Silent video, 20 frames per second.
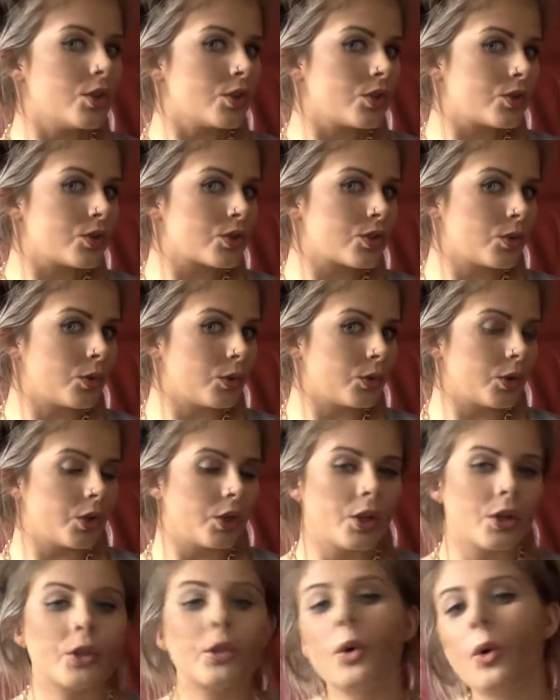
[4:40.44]
So
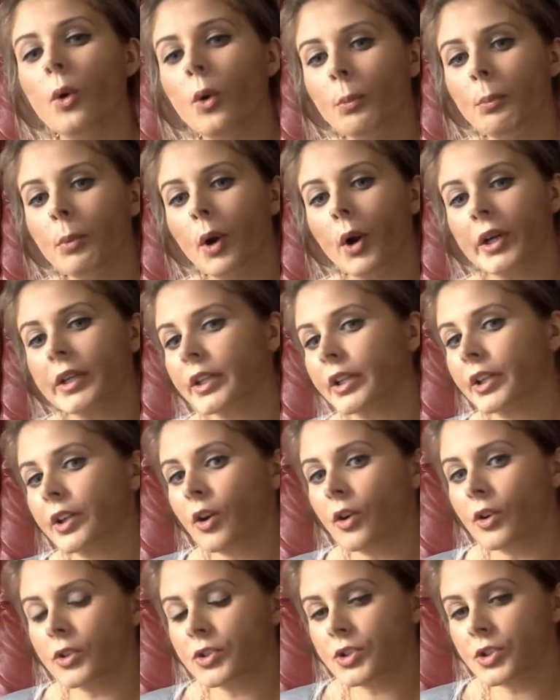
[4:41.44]
the whole point in
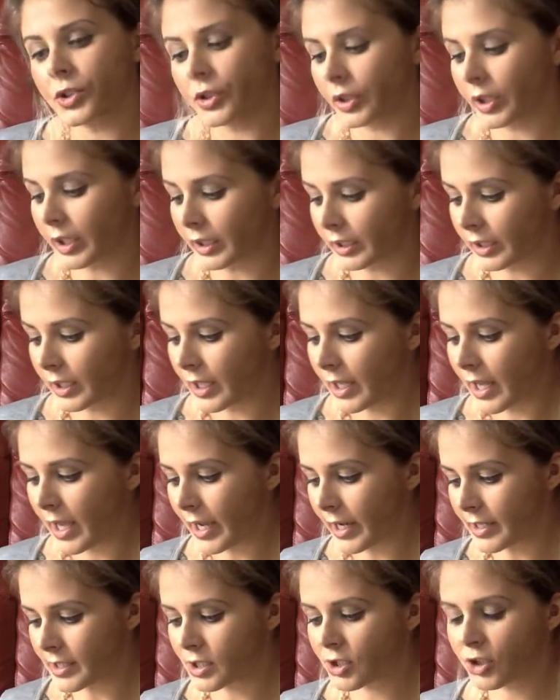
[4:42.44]
contouring
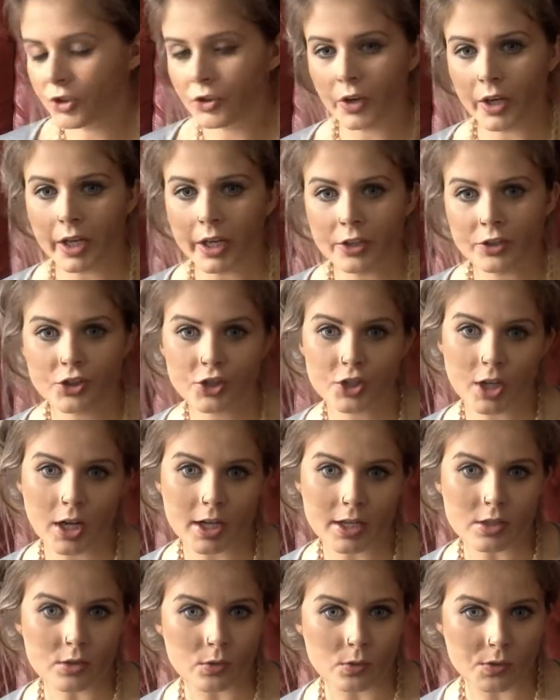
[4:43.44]
is creating
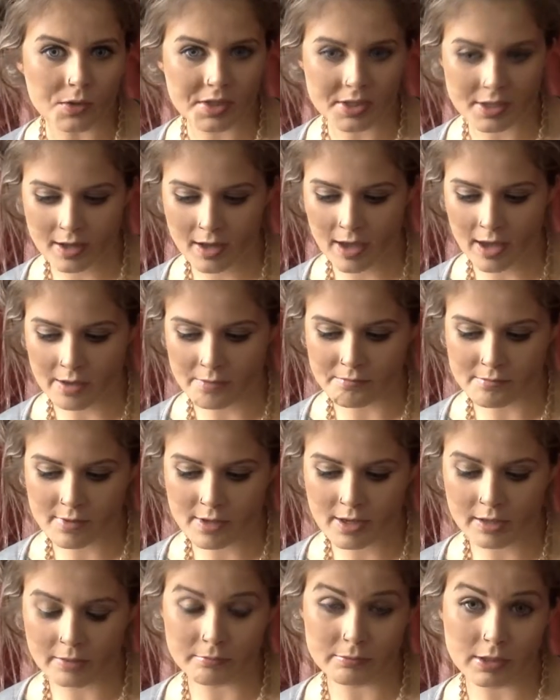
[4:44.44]
shadows in
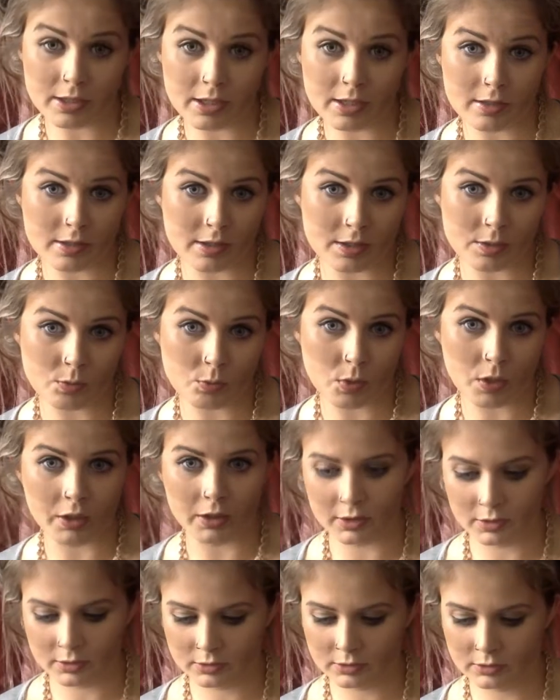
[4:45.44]
places
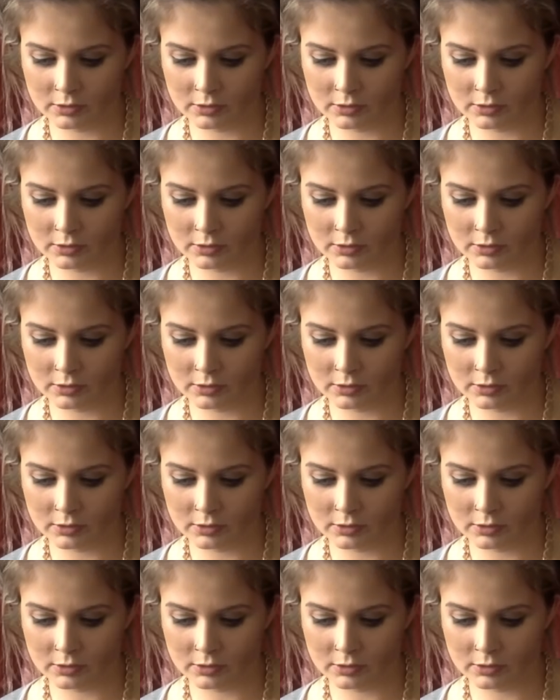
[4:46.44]
where